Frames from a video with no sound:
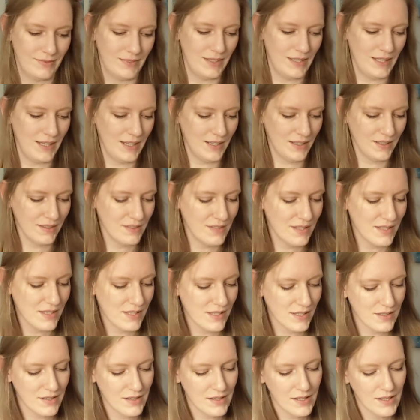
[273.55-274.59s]

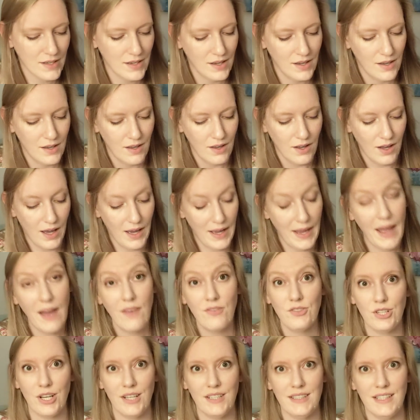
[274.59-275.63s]
Next, I
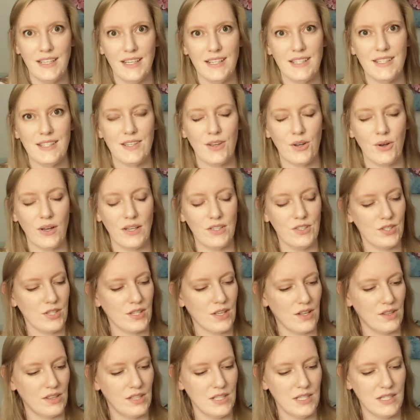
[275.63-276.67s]
have tried this. So I just
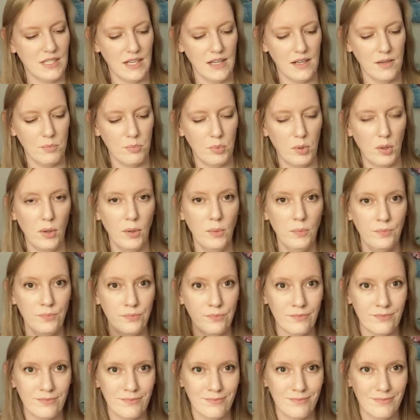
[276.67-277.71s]
got this sample,
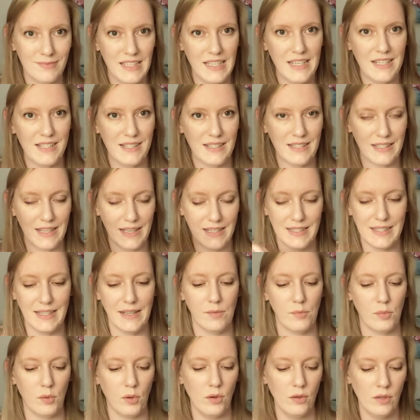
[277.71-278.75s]
decent size
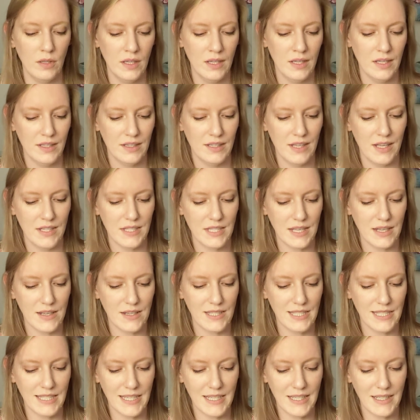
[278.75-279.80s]
sample. This
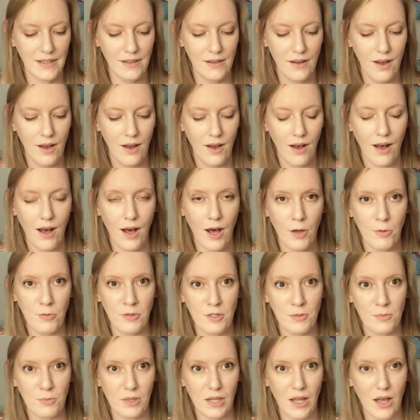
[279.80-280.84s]
is the
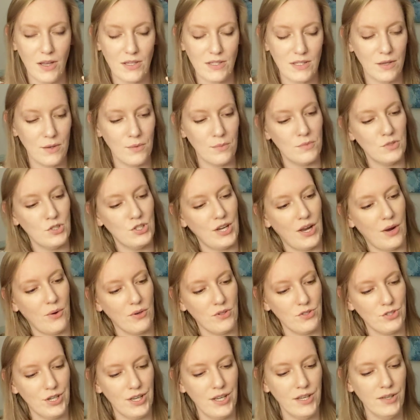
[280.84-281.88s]
Almond Blossom
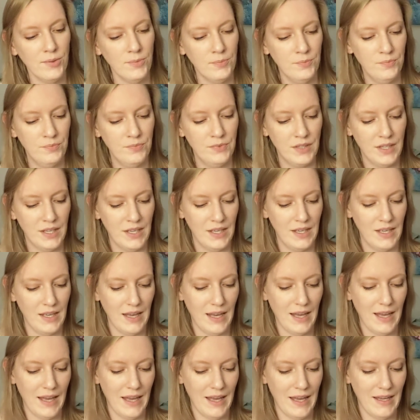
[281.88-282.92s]
Shower Gel,
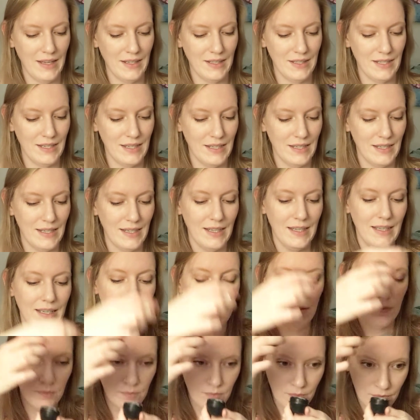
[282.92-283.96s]
and
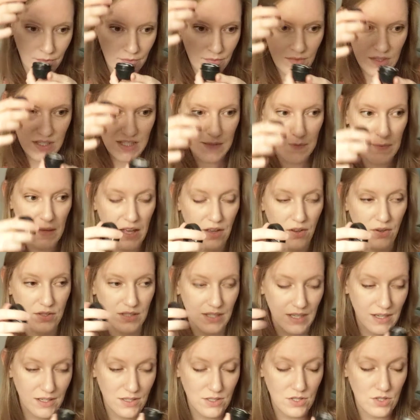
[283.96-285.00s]
it smells
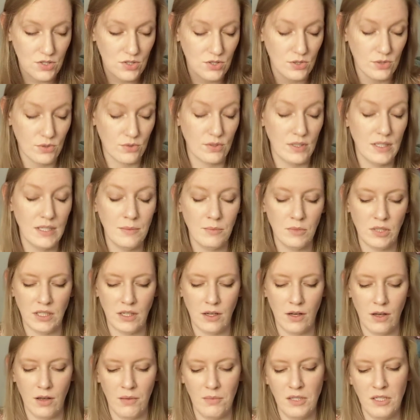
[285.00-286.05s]
extremely
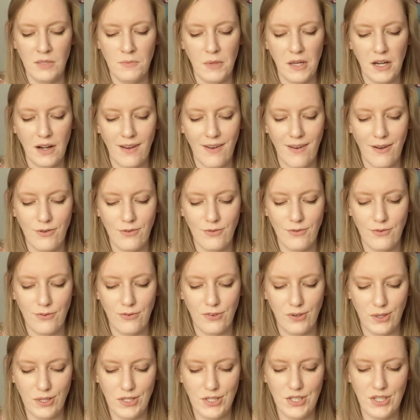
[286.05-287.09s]
almond, but
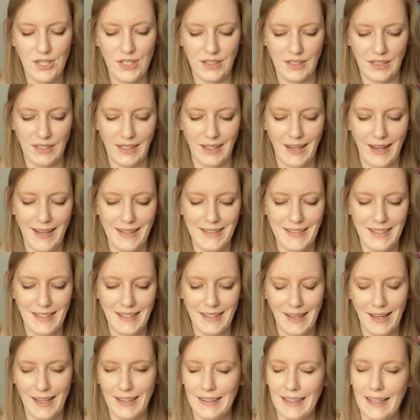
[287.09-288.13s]
unfortunately I did
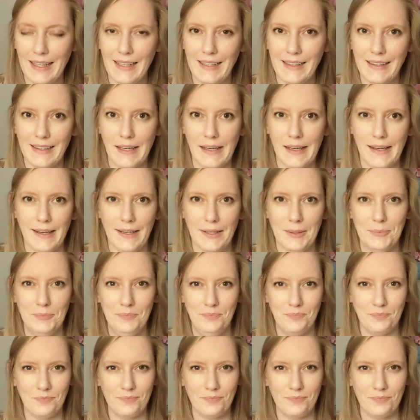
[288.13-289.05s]
not like the